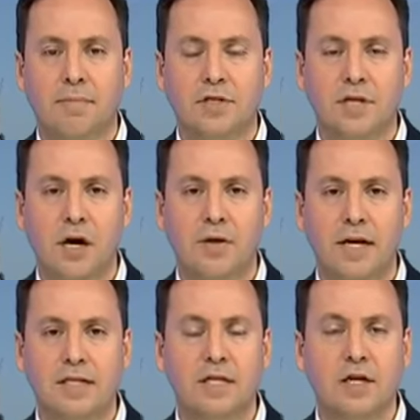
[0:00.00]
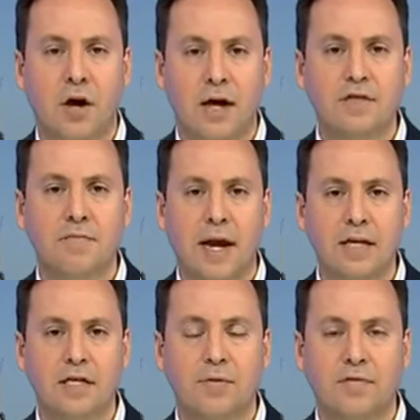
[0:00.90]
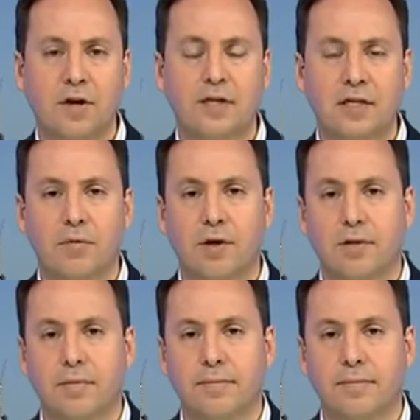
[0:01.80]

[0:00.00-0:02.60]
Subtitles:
So these are the kinds of matters that we've got to deal with.